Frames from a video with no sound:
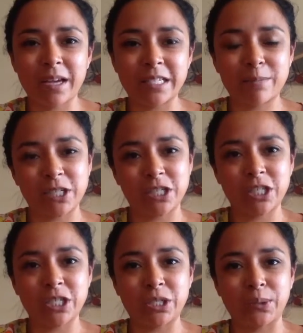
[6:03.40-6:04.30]

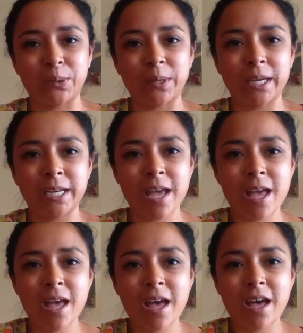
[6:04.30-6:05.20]
especially enjoyed
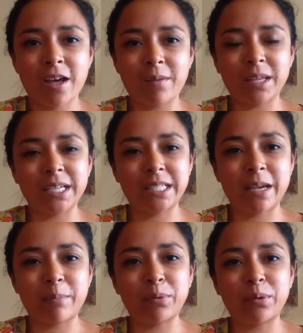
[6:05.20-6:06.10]
the
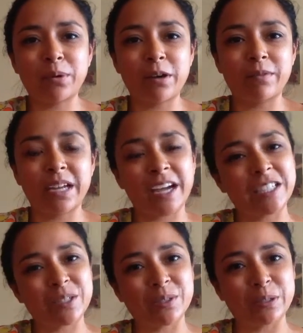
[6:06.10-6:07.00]
example of a
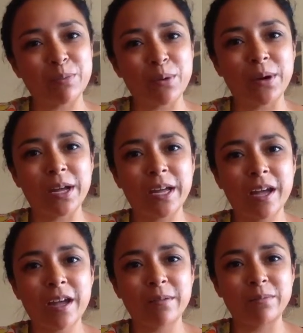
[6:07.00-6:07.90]
9-year-old boy
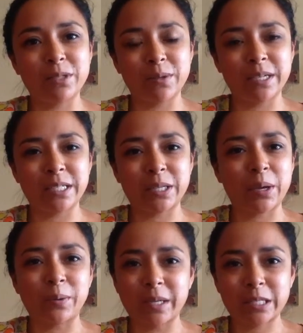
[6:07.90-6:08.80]
doing his
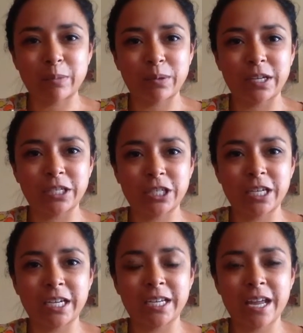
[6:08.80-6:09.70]
own
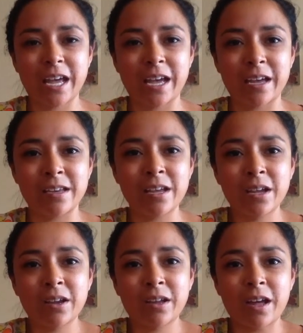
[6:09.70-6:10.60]
exploration and
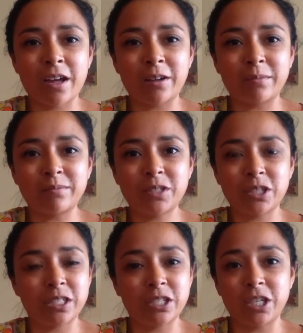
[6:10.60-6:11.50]

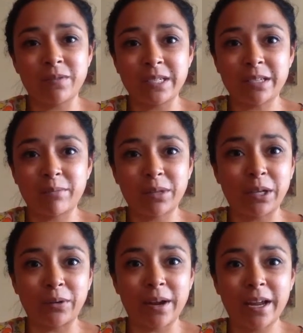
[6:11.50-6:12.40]
just achieving something
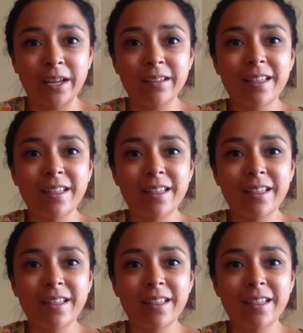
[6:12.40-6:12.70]
great.